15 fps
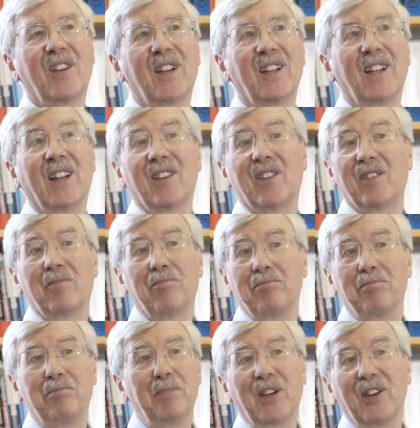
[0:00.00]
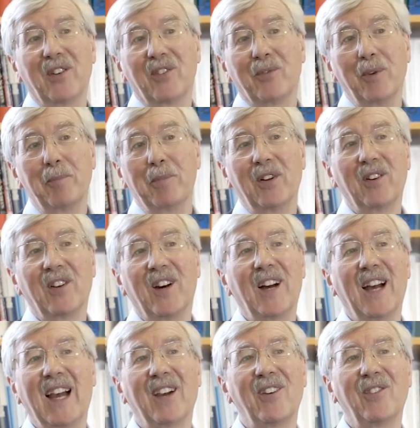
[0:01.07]
and that's because we build our
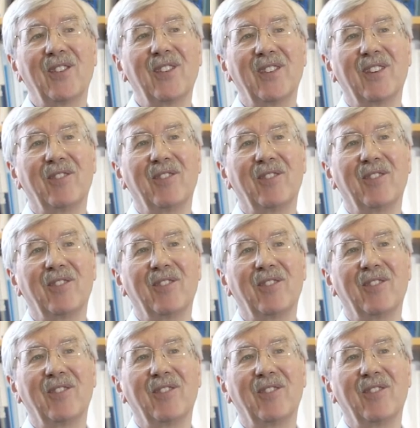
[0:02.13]
houses